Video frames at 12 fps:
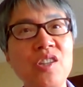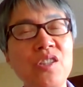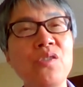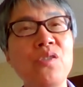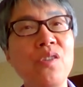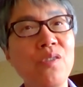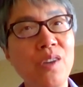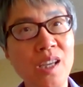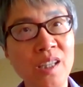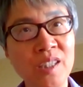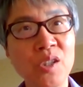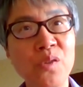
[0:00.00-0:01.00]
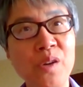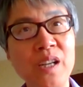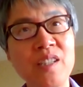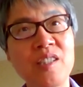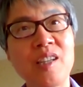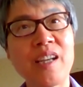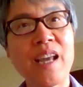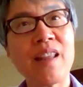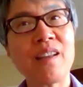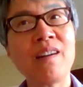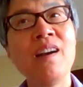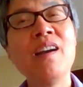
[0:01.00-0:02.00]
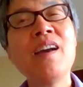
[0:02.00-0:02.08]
So integrated together.